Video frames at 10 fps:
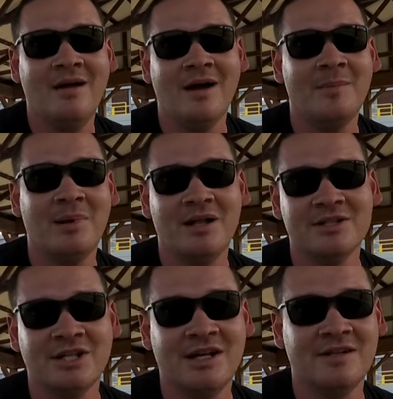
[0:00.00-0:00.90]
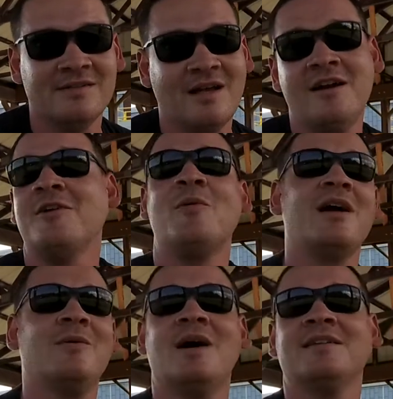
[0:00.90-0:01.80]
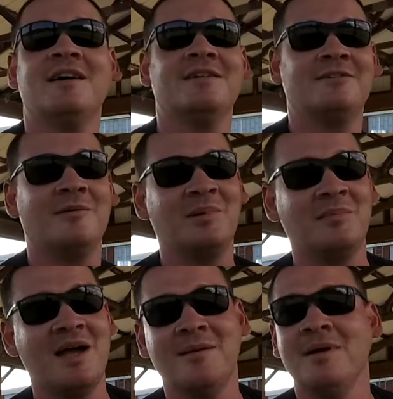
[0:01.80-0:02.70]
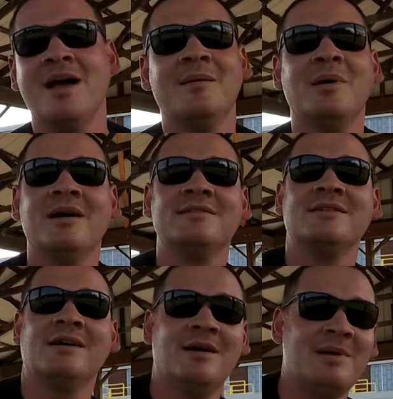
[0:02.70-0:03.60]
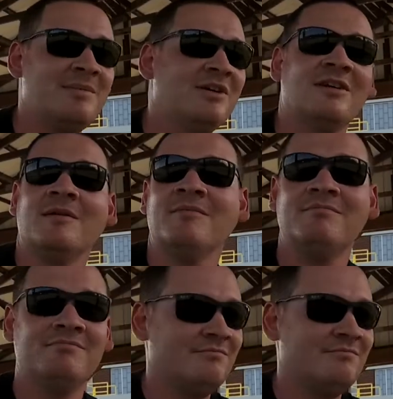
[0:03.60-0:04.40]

I apologize. I don't know why you want that, Grumpy Madman, but maybe you're gonna